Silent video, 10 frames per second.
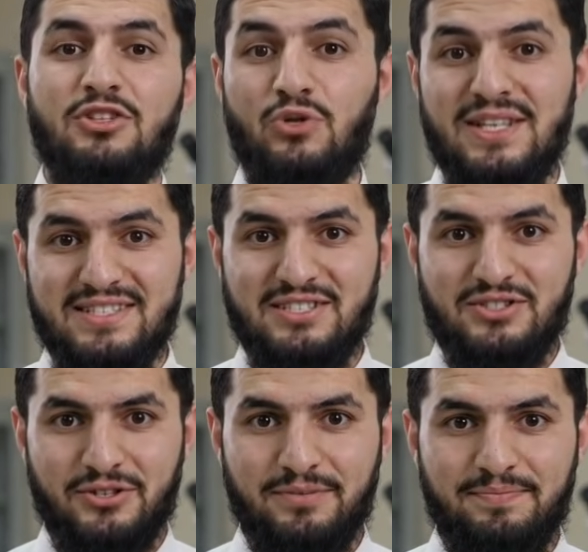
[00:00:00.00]
the
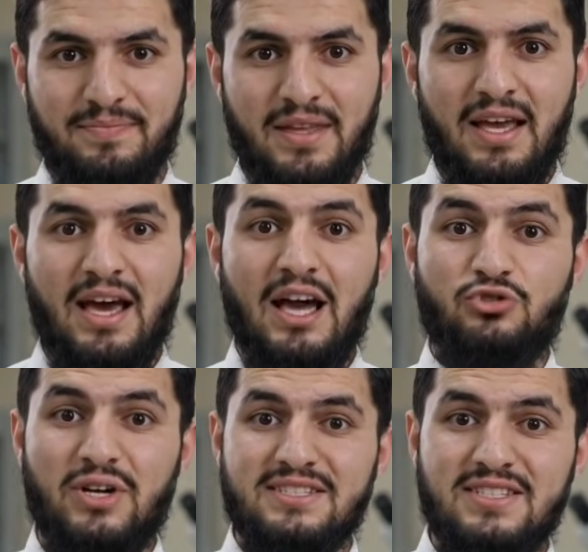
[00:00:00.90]
transistor. A
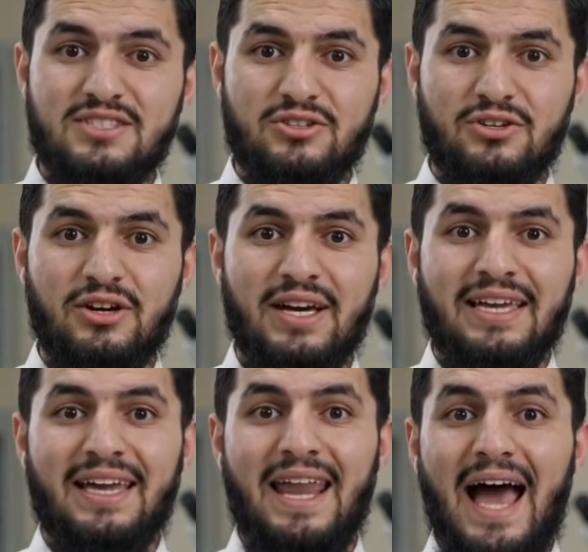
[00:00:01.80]
transistor
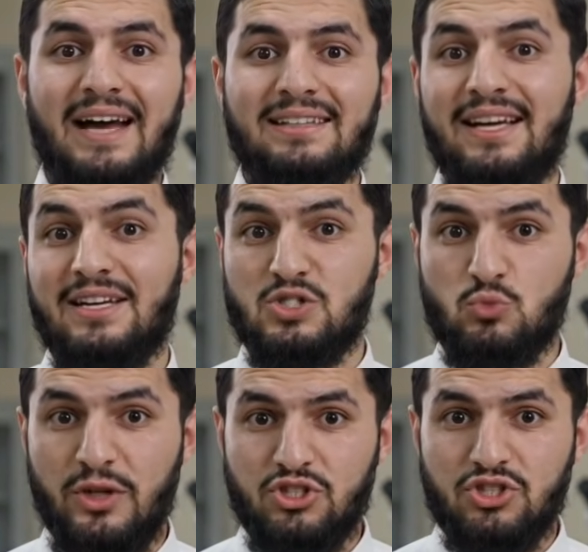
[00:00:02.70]
can act like a
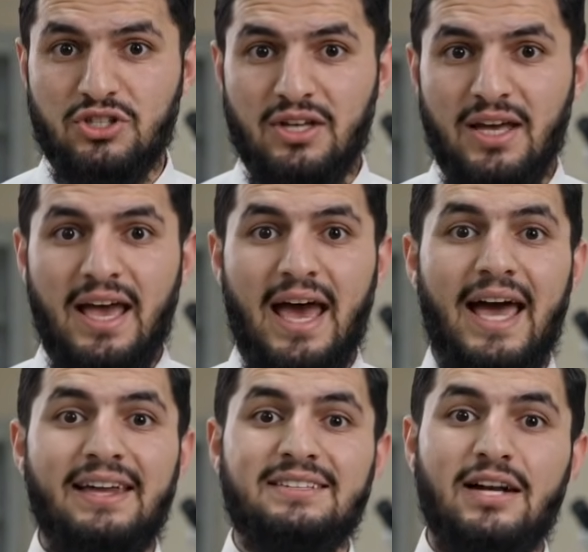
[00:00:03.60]
switch,
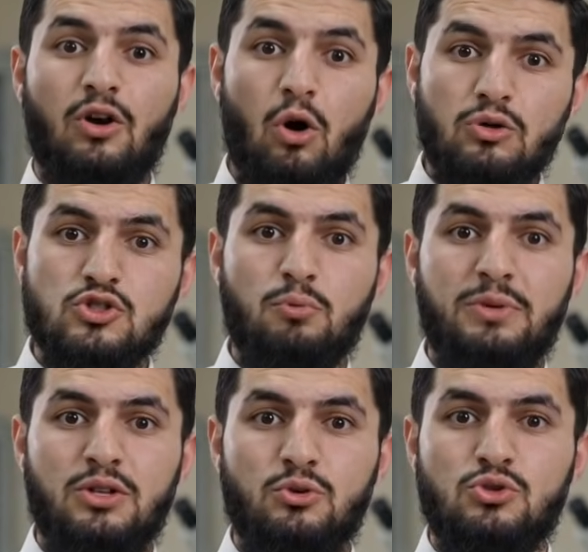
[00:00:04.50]
and it can also
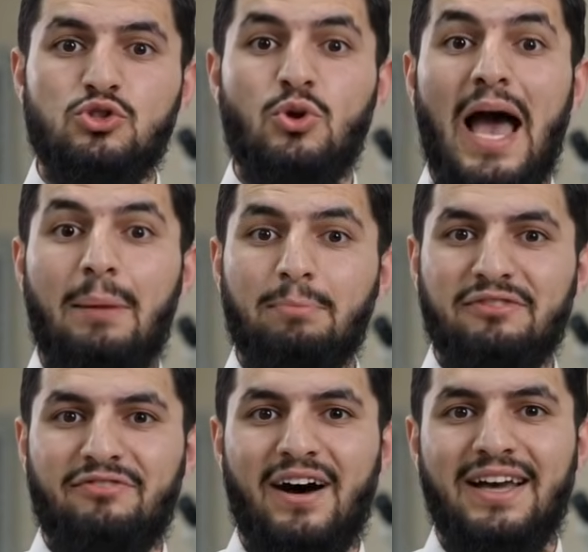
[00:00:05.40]
be used to
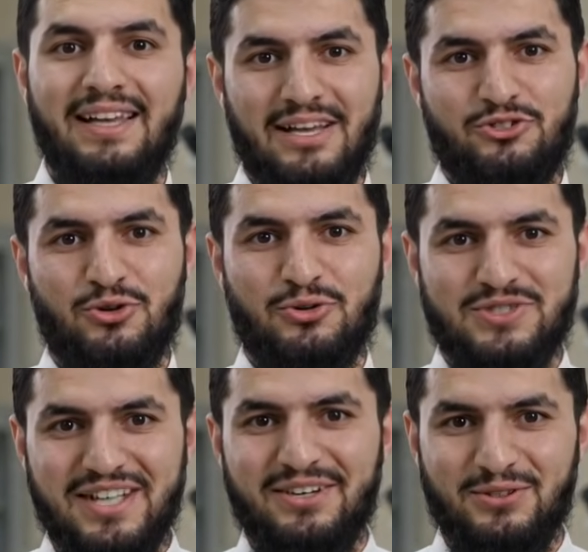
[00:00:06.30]
amplify electrical
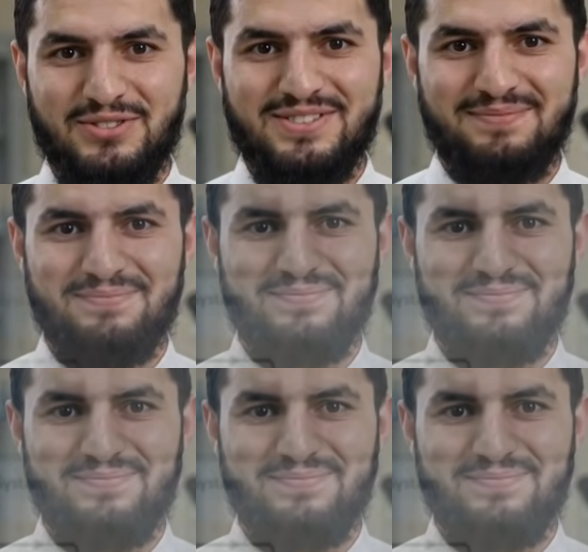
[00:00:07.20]
signals.